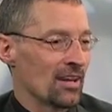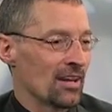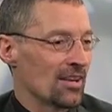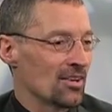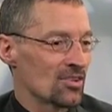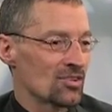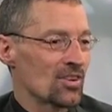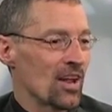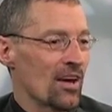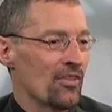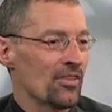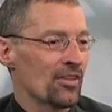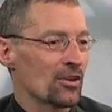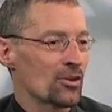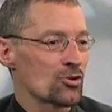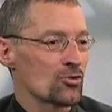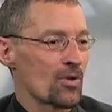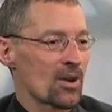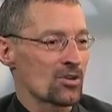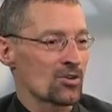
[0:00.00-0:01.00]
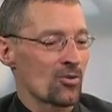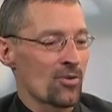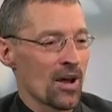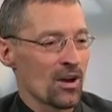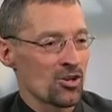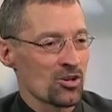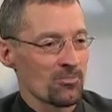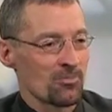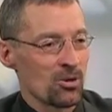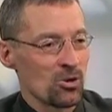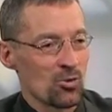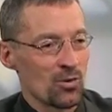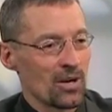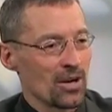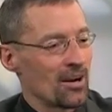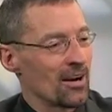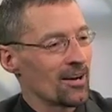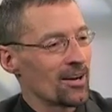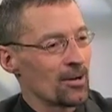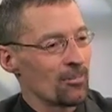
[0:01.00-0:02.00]
his death and his resurrection, between
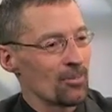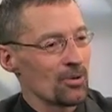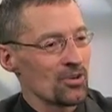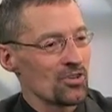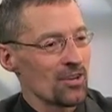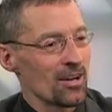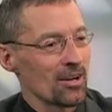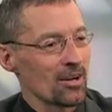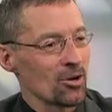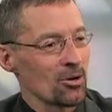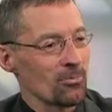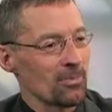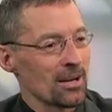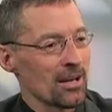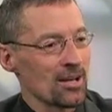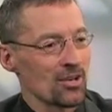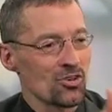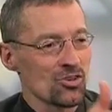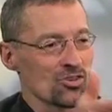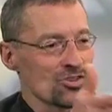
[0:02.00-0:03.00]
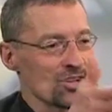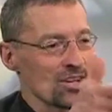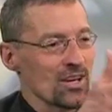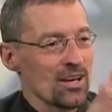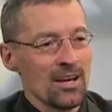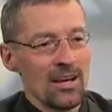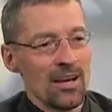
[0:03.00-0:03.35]
one hundred percent human agency